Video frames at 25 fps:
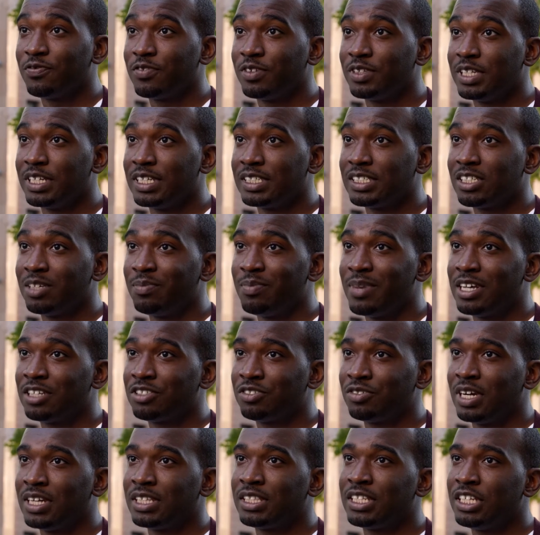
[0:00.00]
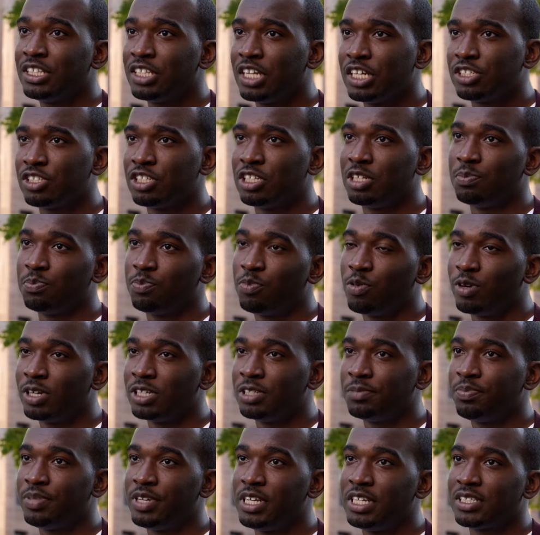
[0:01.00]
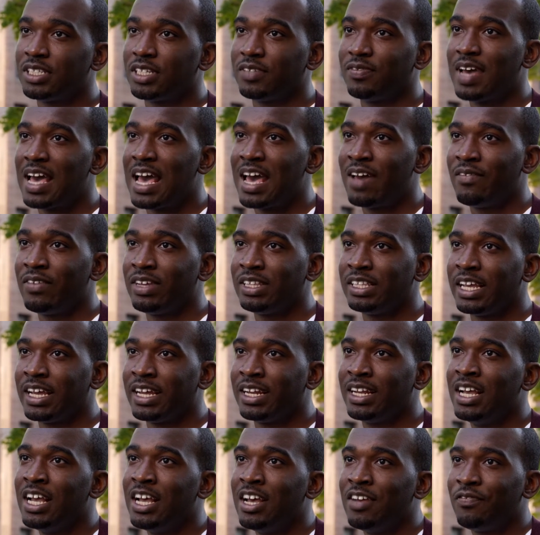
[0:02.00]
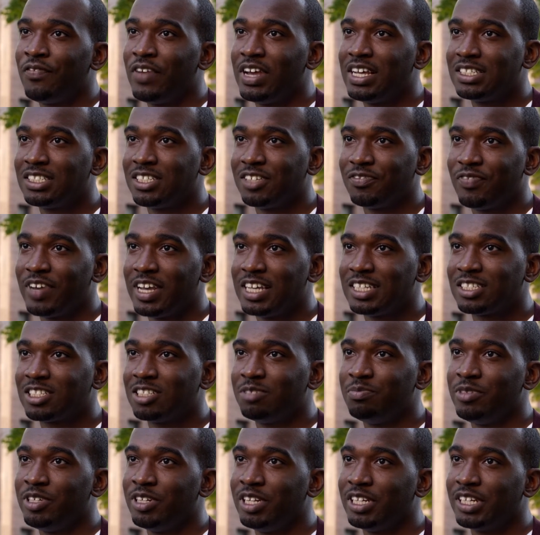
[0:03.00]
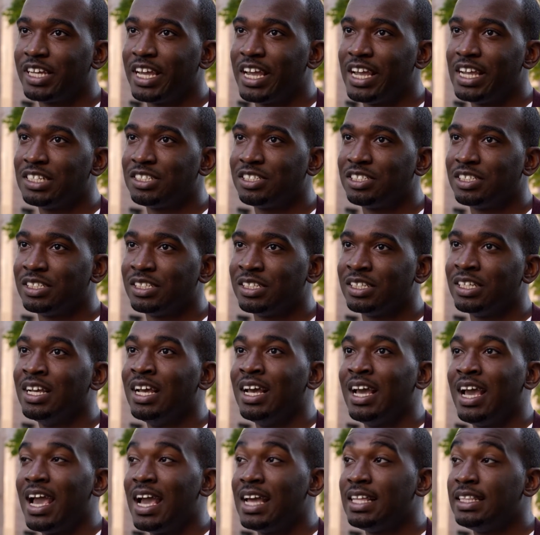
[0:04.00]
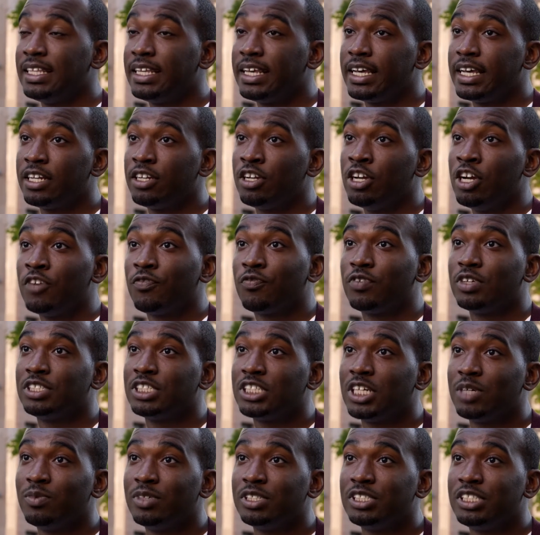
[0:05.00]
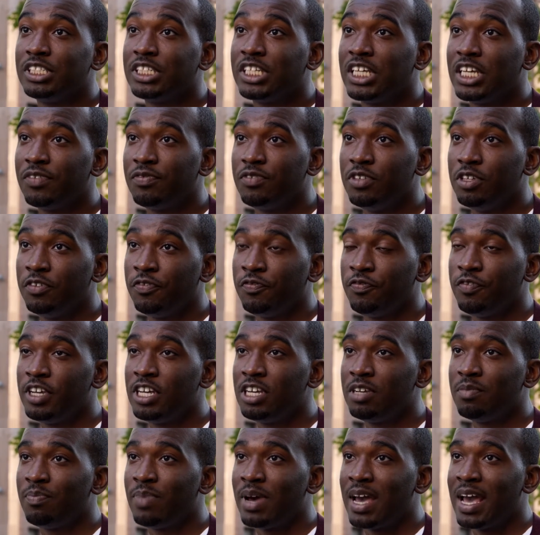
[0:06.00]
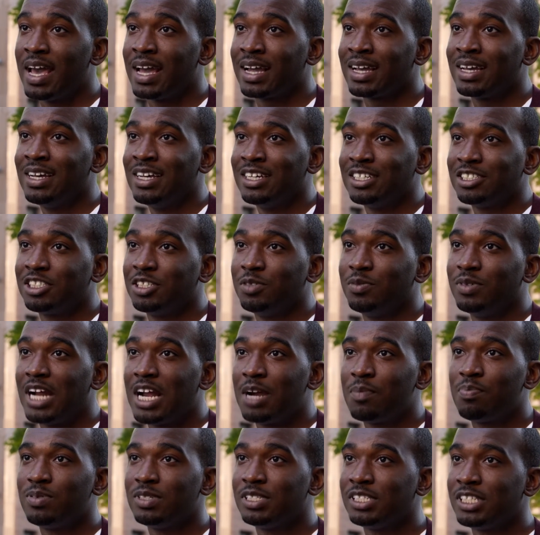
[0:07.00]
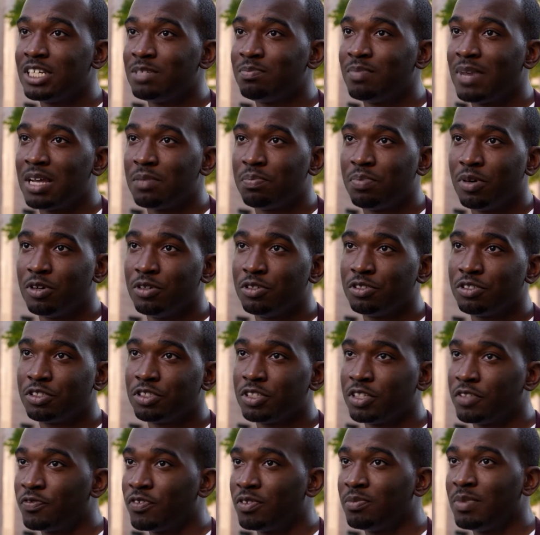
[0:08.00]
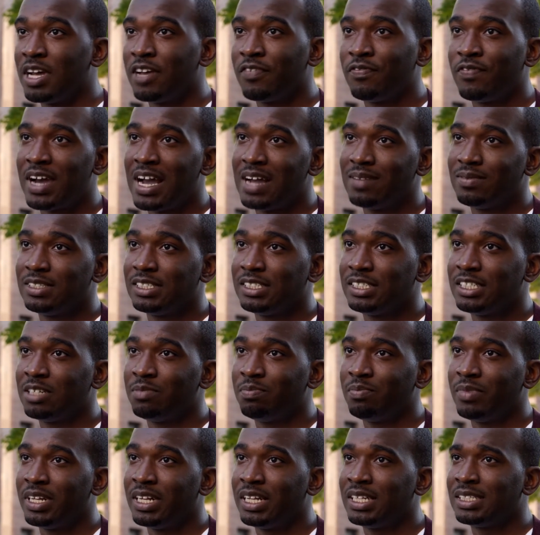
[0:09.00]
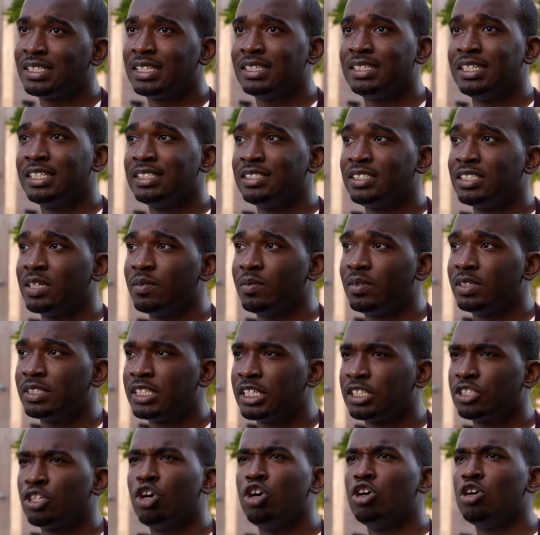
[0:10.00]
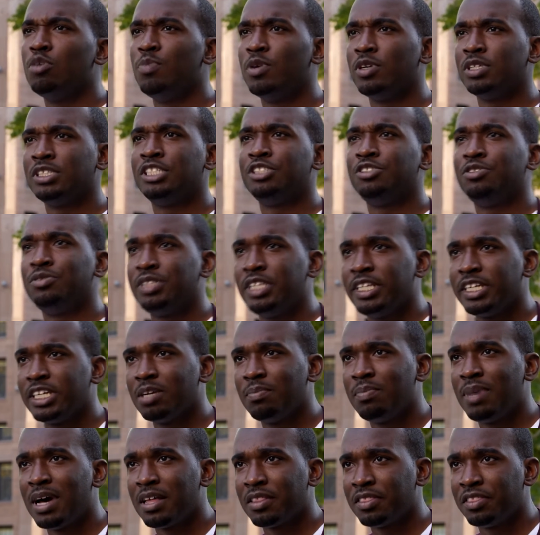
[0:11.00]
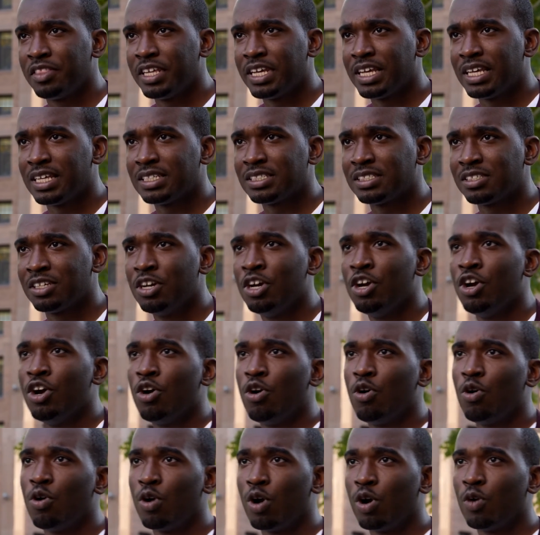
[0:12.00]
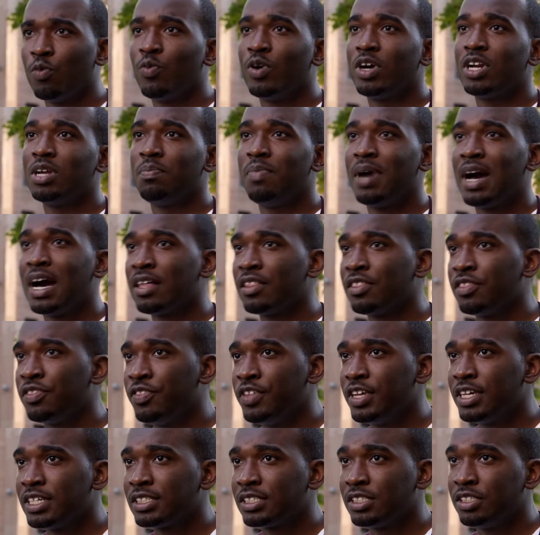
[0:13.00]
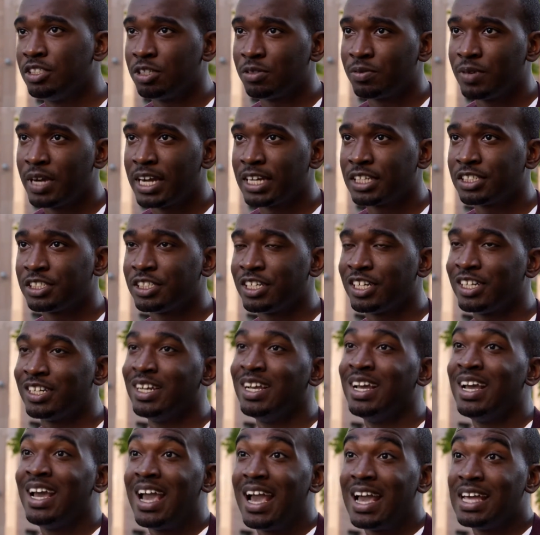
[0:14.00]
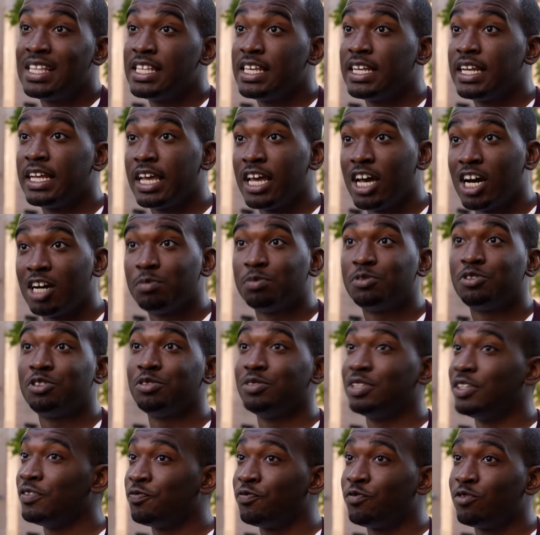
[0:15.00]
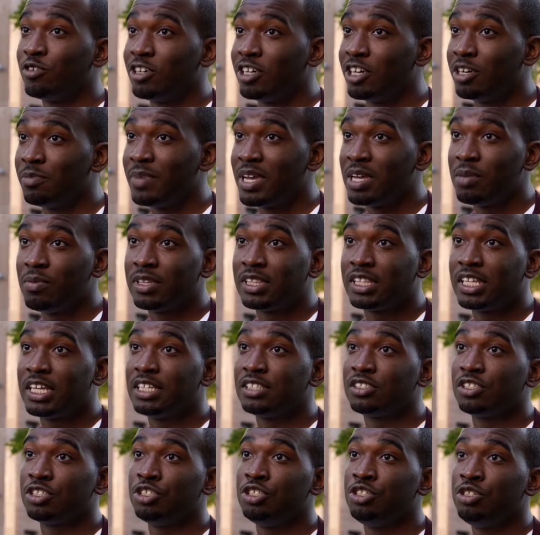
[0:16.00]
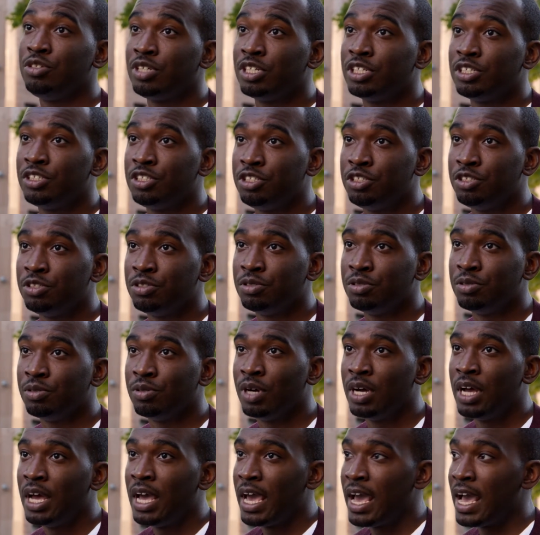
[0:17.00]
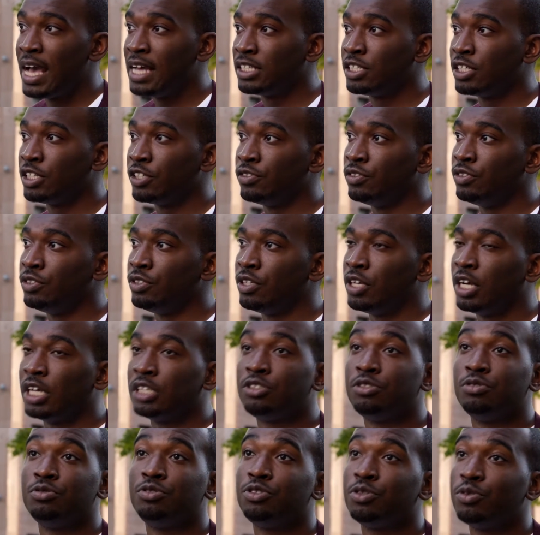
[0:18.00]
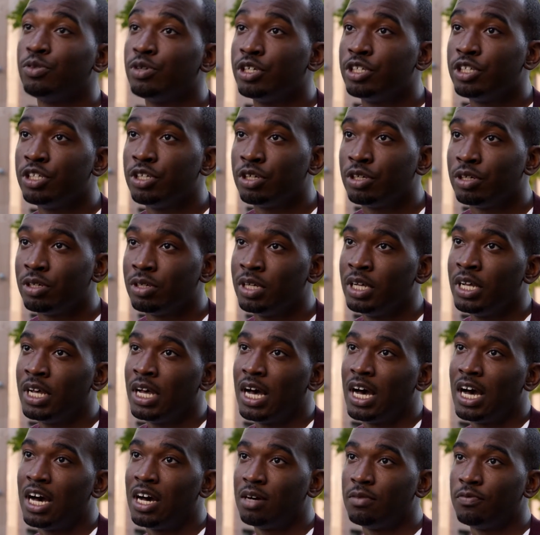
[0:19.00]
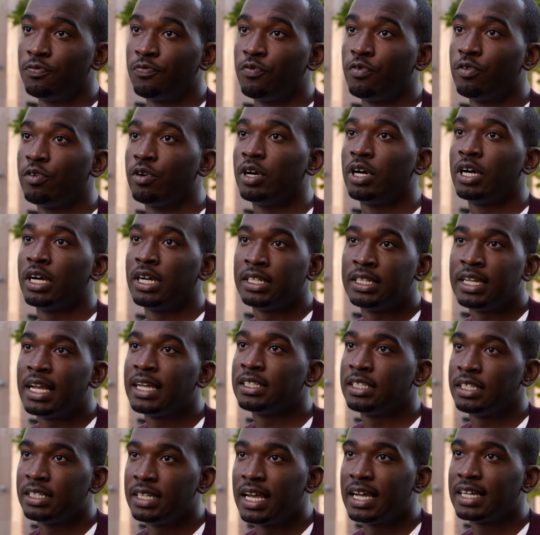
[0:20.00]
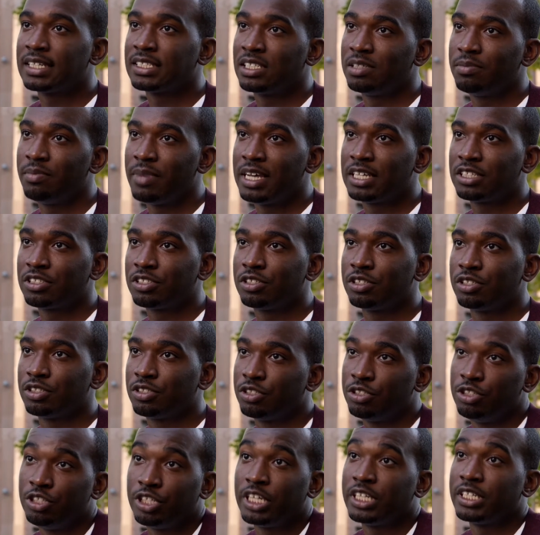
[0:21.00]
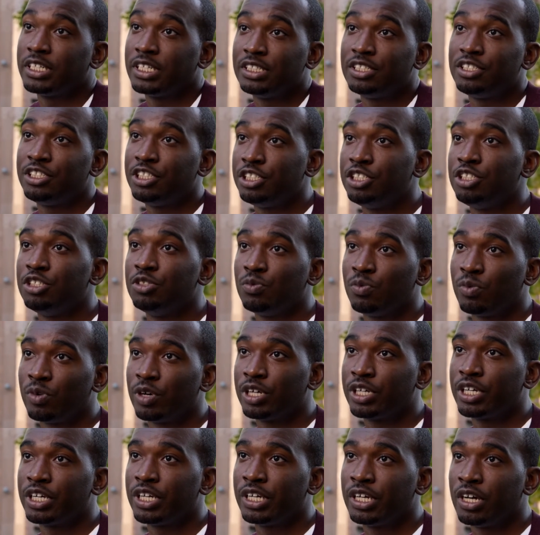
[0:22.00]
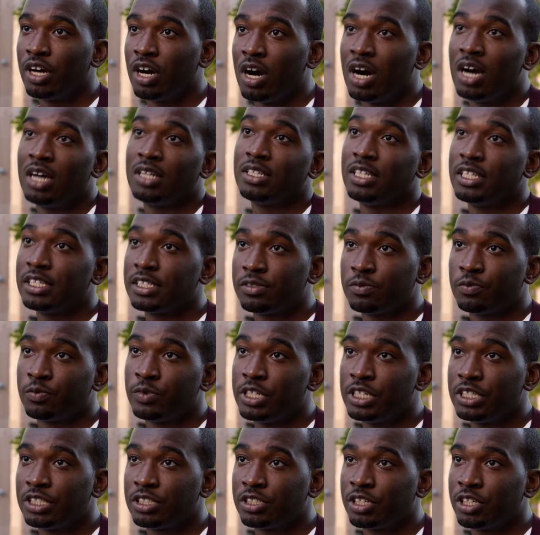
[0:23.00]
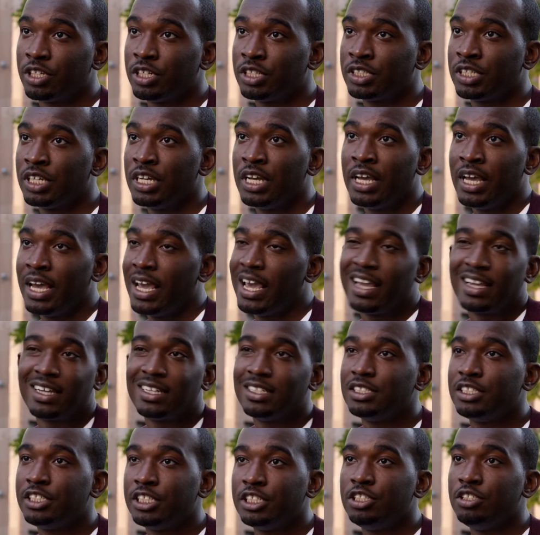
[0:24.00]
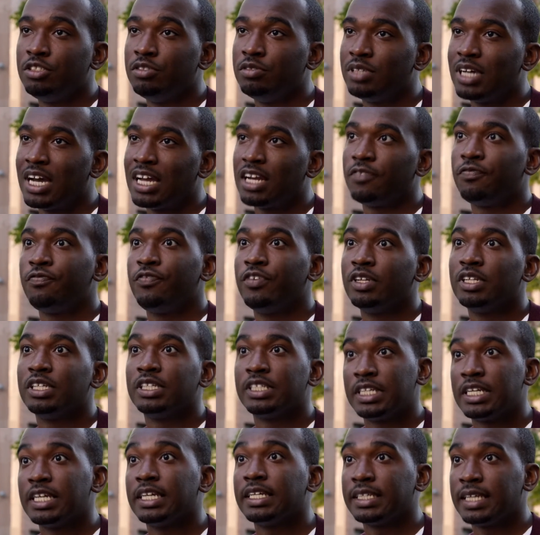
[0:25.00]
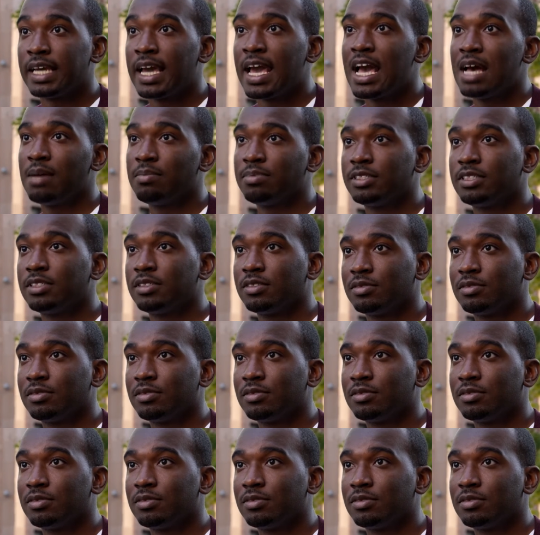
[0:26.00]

for this semester. I think there's an important piece of having that face-to-face communication, and then for someone to give you feedback. So when I present my poster for my 5 to 10 minutes, and then someone says, oh, but did you think about this? Or what about this direction? And then it helps you inform maybe things that you could do as a tutorial for the next semester. So you can continue working on this research and continue kind of filling in gaps.